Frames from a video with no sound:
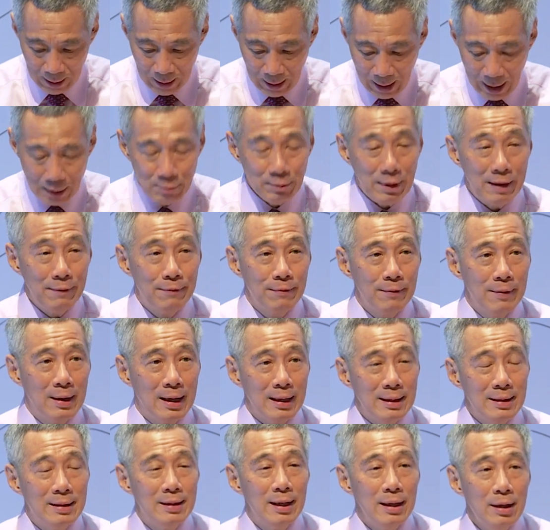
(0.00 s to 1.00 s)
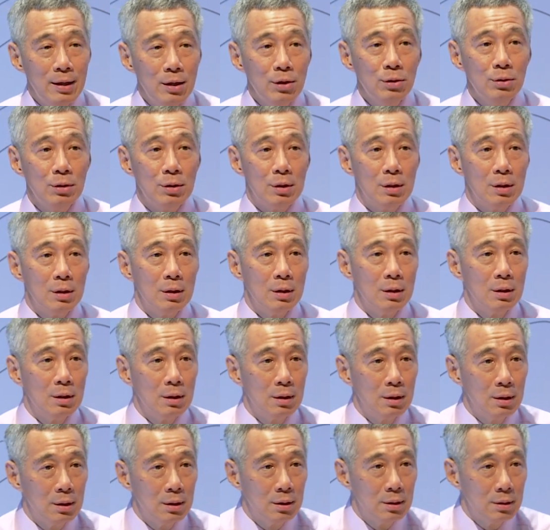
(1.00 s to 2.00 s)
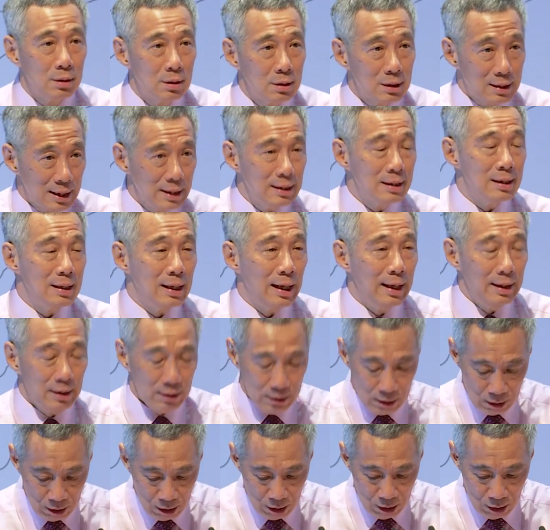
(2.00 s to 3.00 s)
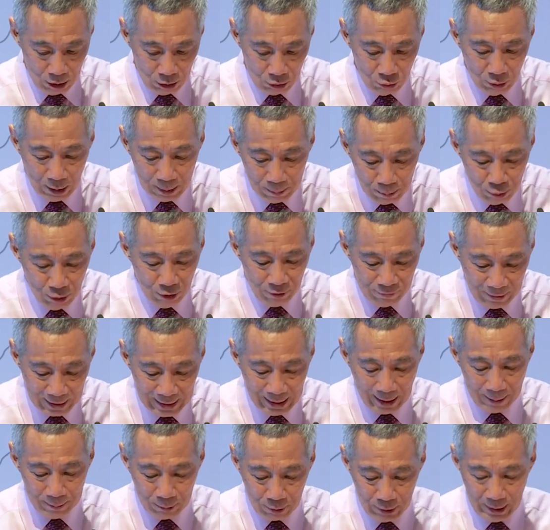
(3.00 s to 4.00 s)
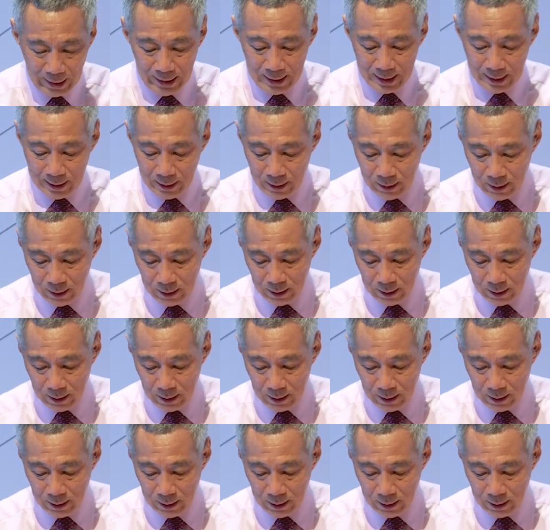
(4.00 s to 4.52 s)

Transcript: And we've continued since then to improve and upgrade it,